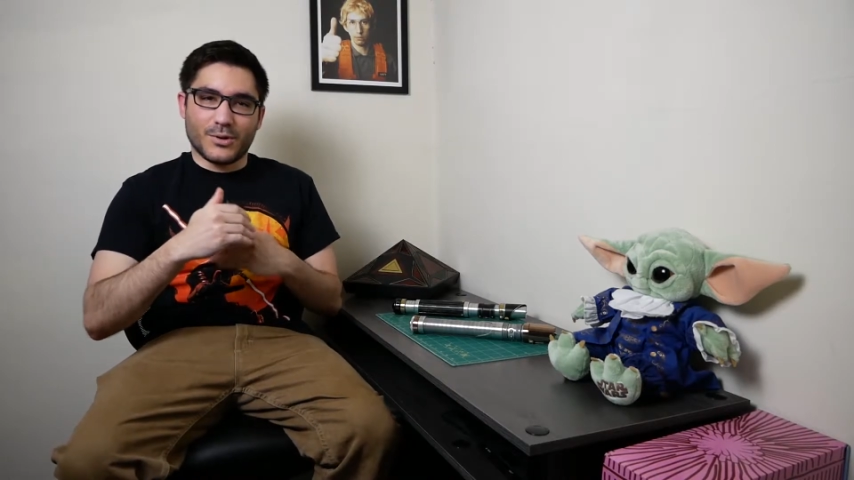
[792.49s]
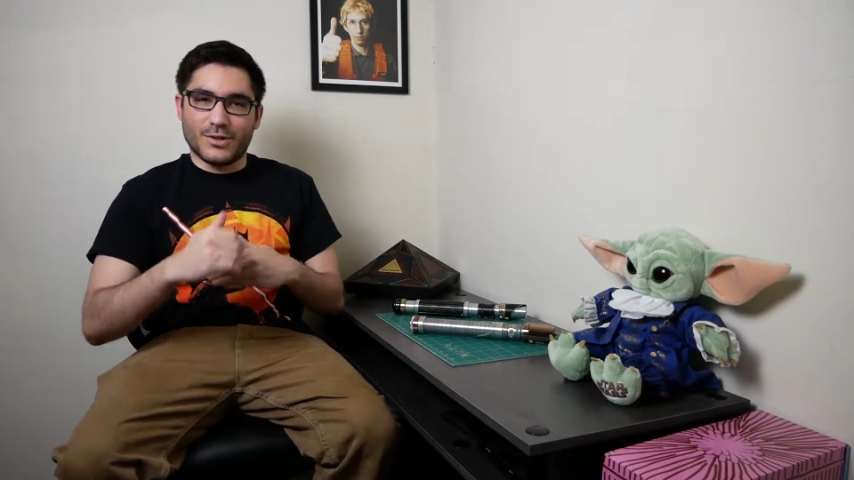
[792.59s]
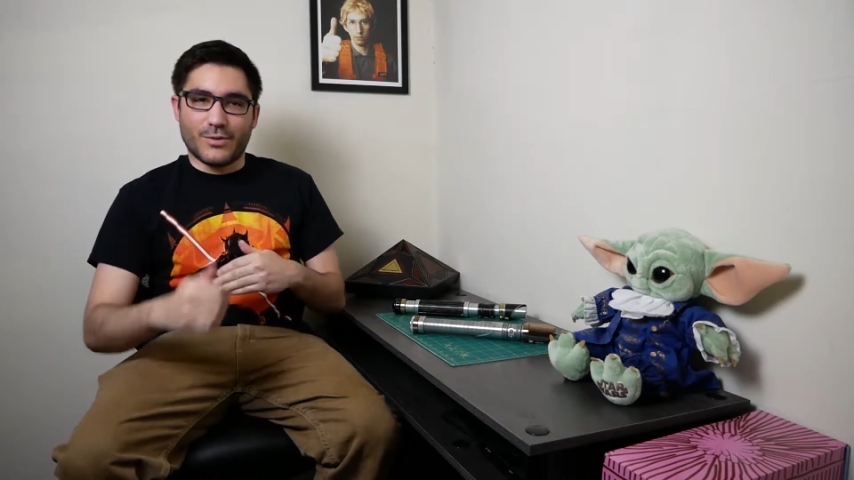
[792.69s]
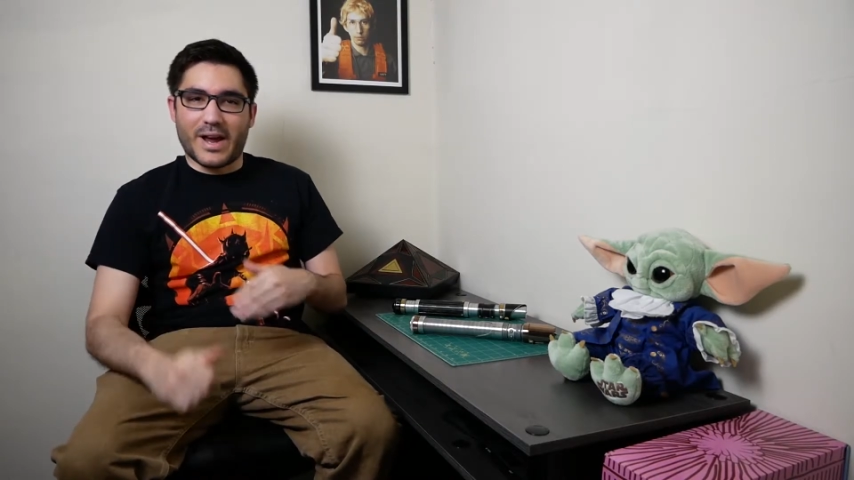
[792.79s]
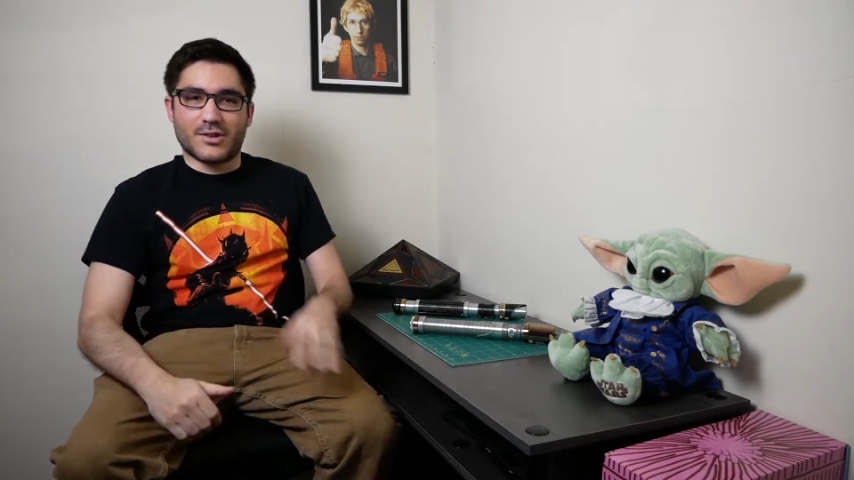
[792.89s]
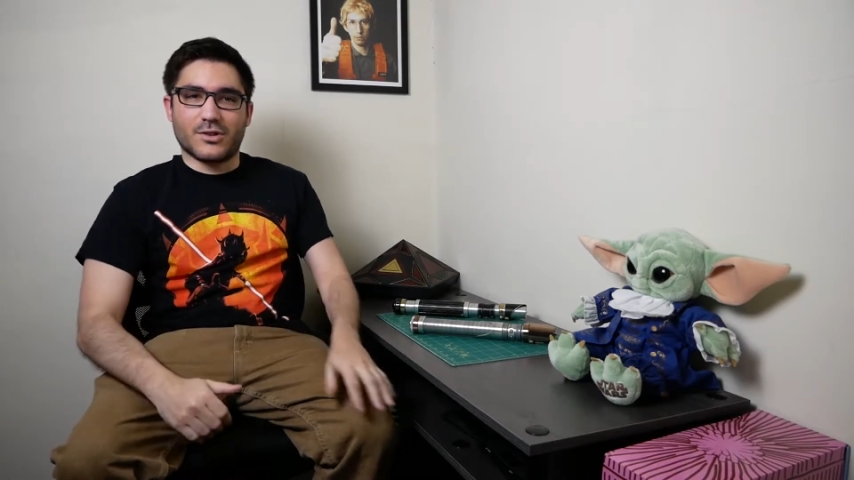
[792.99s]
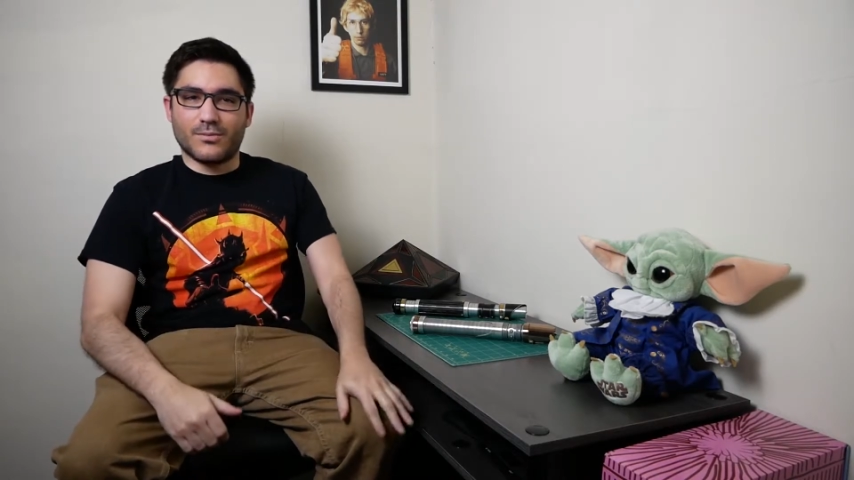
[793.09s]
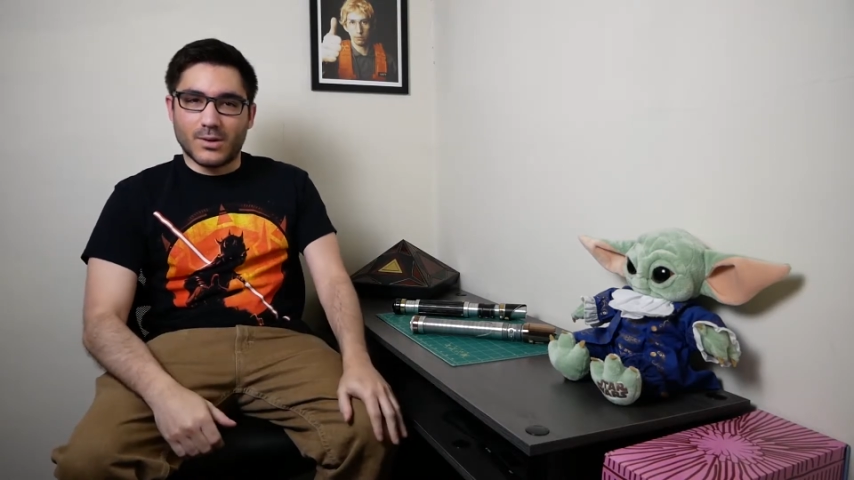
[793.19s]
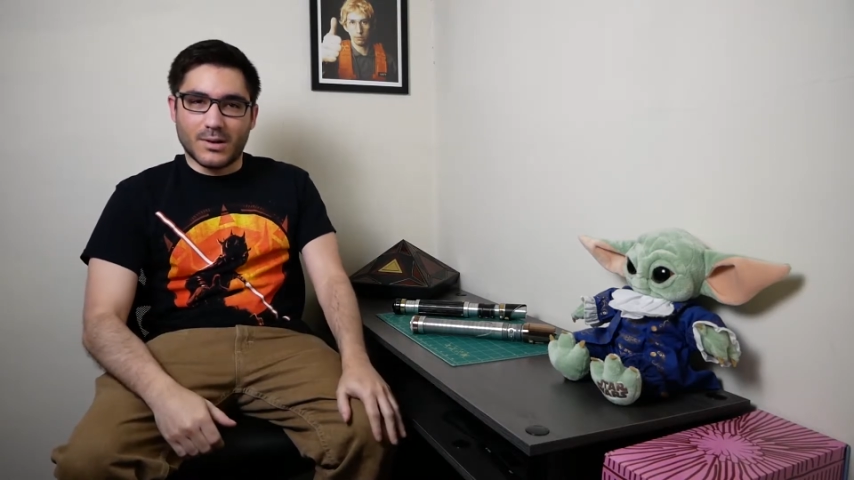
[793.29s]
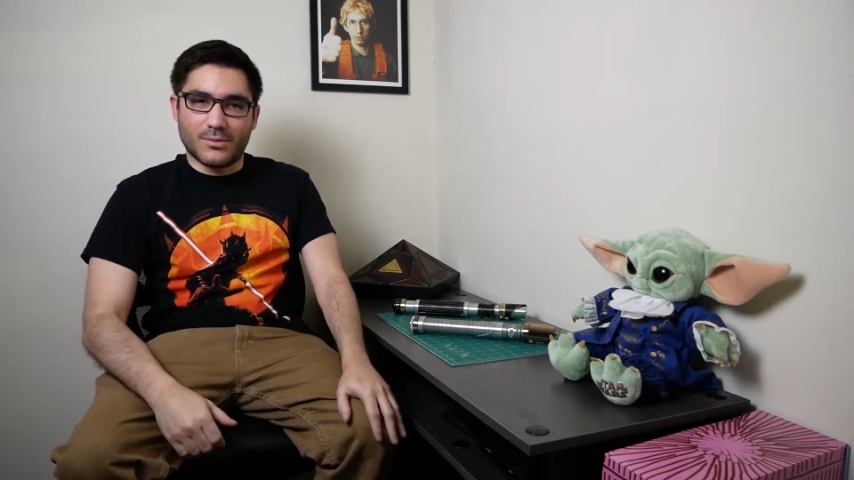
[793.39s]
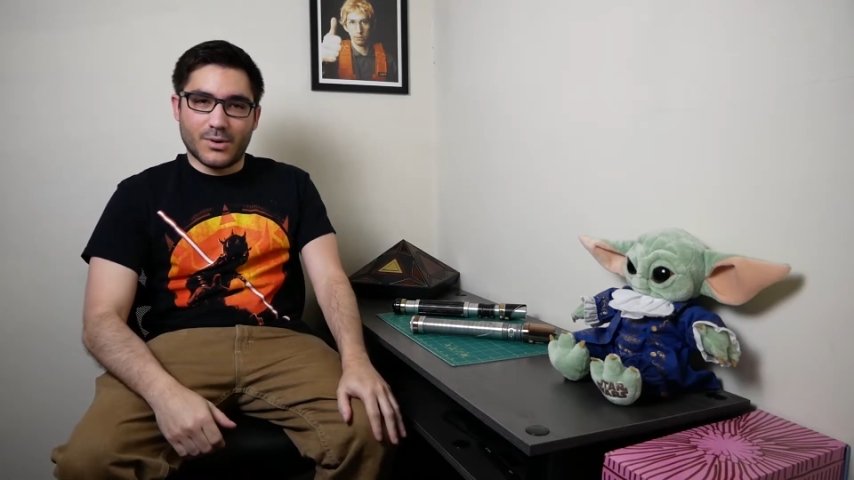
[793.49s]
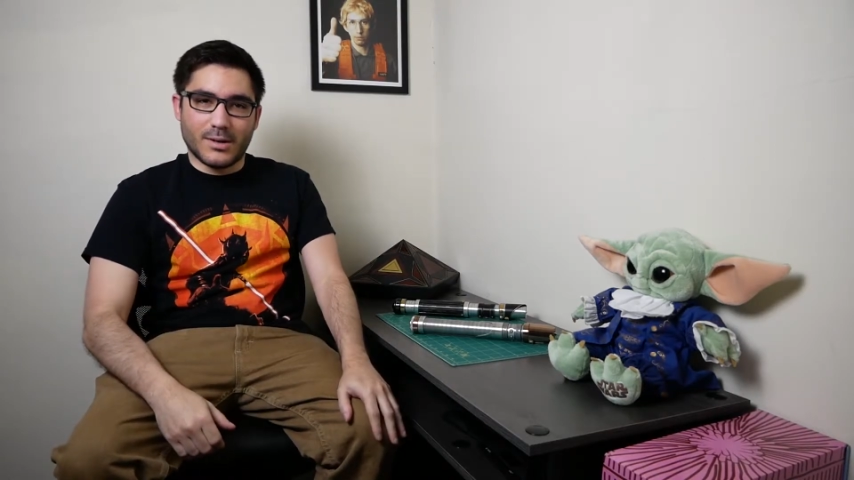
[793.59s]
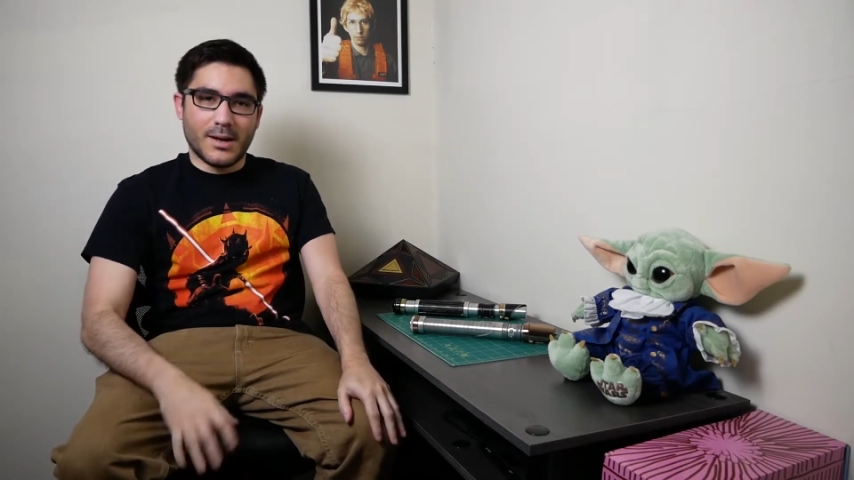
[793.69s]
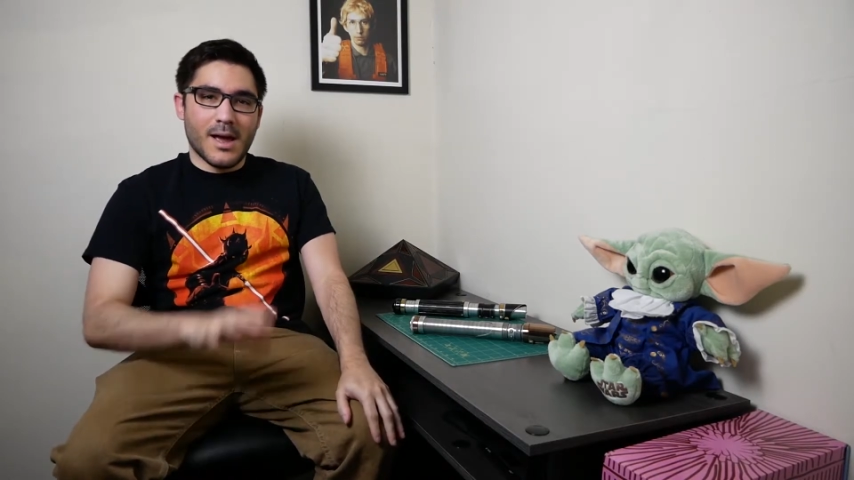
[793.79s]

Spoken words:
interaction, one-on-one,